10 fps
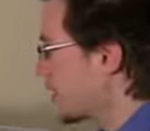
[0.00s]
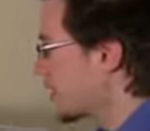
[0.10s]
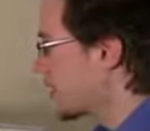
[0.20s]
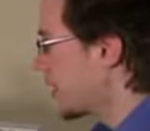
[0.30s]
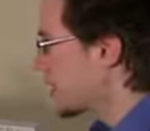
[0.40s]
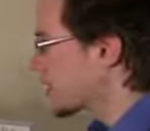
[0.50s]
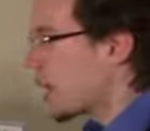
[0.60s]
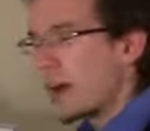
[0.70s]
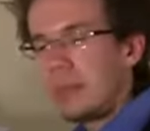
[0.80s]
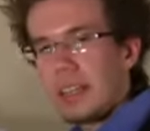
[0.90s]
they're not as
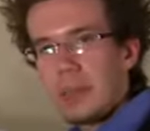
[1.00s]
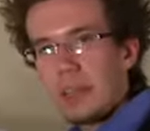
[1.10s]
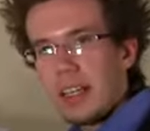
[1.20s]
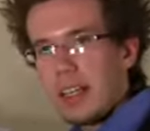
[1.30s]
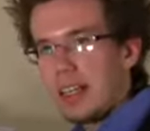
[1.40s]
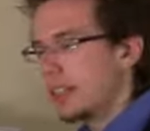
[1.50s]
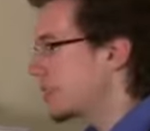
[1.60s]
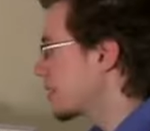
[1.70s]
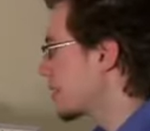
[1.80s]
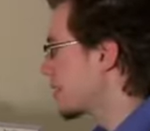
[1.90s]
commonly
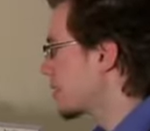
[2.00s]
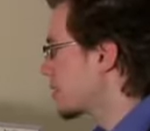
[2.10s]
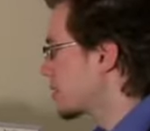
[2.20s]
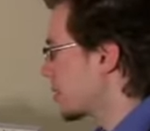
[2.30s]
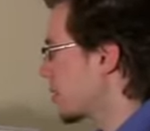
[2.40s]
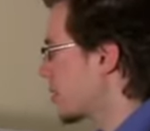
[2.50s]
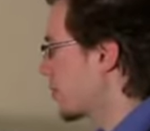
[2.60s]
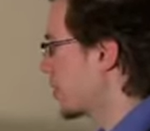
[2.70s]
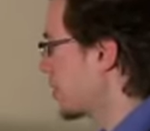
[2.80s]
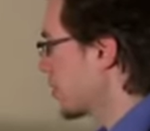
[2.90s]
played, so
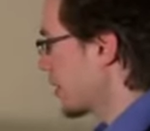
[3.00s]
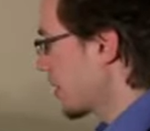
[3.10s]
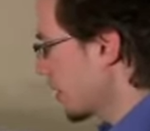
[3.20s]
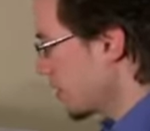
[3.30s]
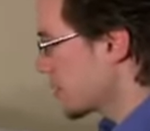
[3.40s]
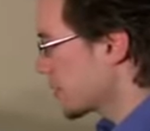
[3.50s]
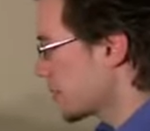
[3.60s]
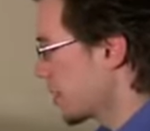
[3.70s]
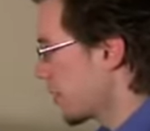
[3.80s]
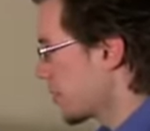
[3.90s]
we
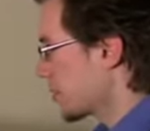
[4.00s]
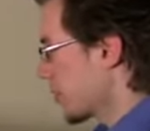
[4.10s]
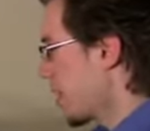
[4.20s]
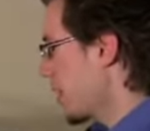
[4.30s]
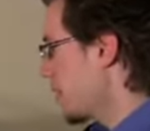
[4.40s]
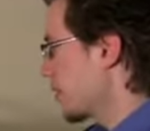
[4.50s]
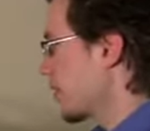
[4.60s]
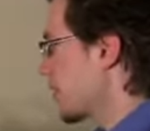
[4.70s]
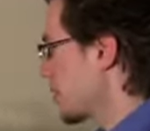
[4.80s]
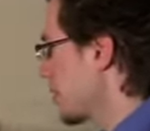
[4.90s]
don't draw out
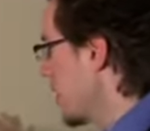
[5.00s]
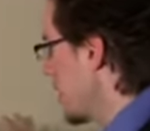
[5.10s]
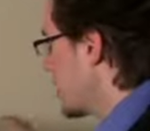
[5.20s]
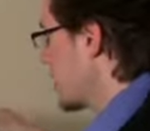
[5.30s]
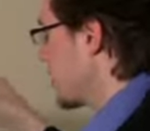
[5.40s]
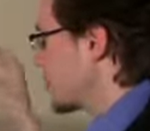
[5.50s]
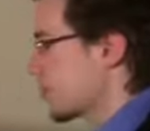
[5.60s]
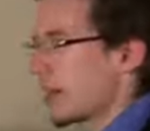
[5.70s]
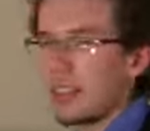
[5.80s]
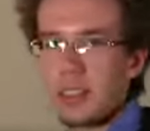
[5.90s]
all the lines unless
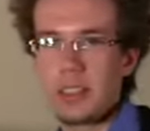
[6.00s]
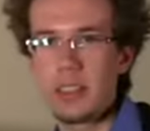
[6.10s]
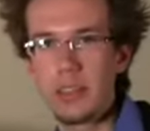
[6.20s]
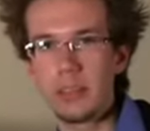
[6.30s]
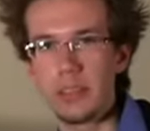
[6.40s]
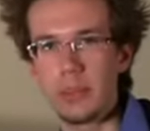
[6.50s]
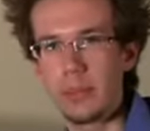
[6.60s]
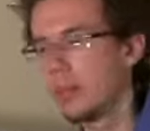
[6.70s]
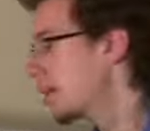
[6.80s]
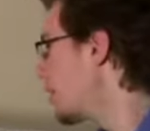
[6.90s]
we're actually going to use them.
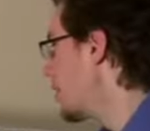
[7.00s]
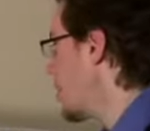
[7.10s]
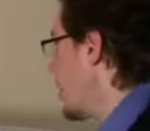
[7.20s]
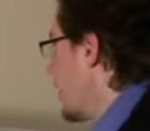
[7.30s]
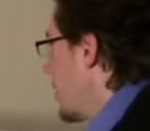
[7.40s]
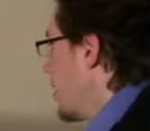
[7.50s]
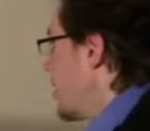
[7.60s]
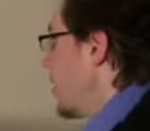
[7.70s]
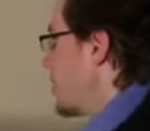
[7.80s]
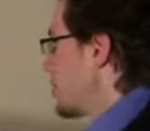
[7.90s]

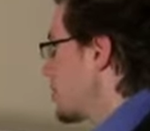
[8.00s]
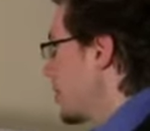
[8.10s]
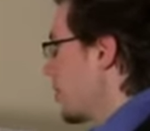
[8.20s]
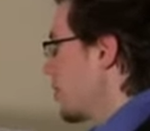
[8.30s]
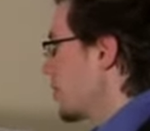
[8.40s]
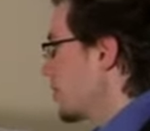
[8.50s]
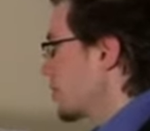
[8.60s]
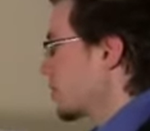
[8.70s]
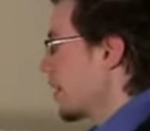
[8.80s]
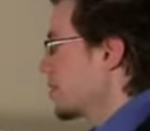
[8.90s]
So
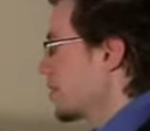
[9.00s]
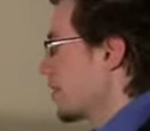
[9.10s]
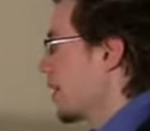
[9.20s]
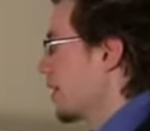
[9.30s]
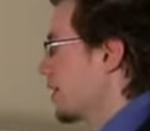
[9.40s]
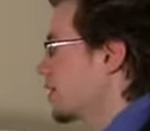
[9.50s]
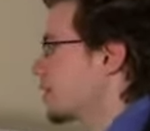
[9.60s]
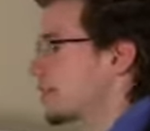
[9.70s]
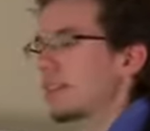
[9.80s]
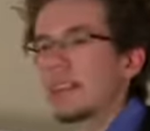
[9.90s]
there's ledger
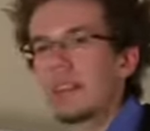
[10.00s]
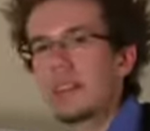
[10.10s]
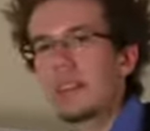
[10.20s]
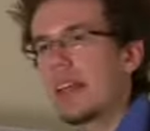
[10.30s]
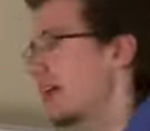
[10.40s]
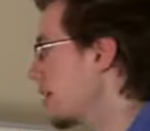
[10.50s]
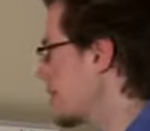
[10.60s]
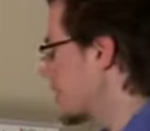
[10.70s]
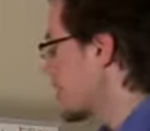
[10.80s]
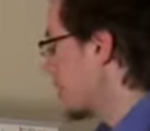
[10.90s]
lines. They are
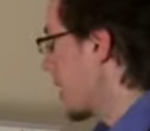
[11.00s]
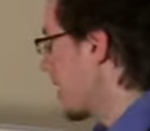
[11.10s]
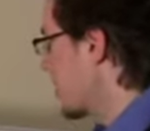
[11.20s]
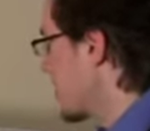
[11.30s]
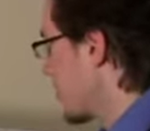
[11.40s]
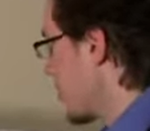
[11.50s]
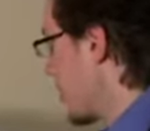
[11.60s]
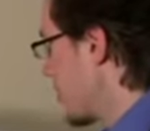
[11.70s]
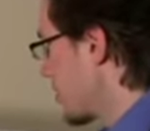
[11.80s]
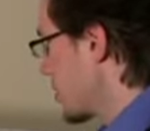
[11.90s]
just lines that
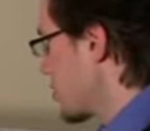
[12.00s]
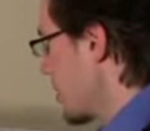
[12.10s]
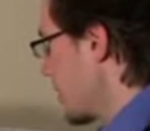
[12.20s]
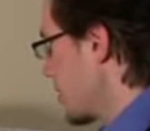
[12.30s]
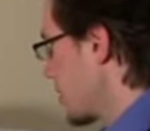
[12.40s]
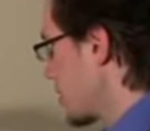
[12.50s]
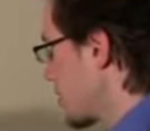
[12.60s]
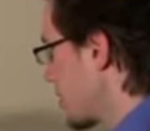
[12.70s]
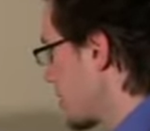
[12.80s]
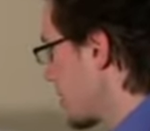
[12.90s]
float in
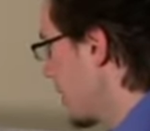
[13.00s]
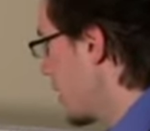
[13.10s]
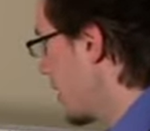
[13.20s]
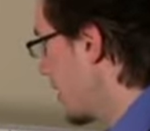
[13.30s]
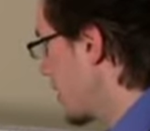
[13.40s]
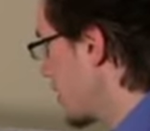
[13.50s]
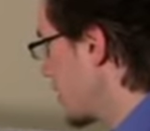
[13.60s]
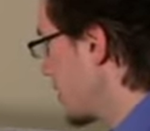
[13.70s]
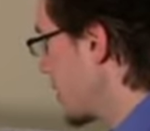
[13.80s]
space, and